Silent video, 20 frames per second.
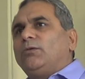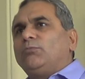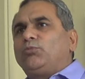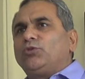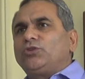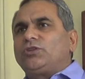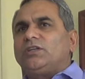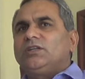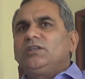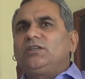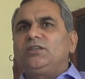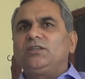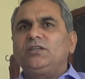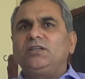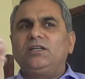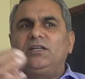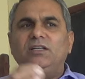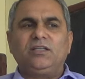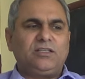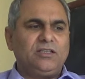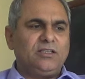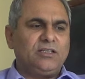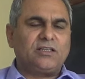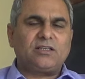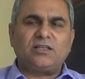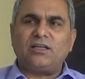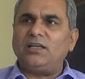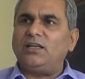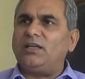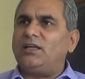putting it in a
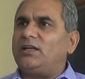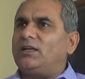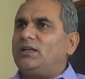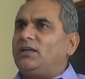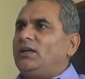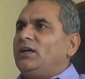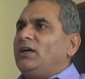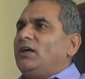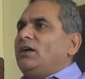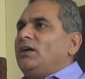color,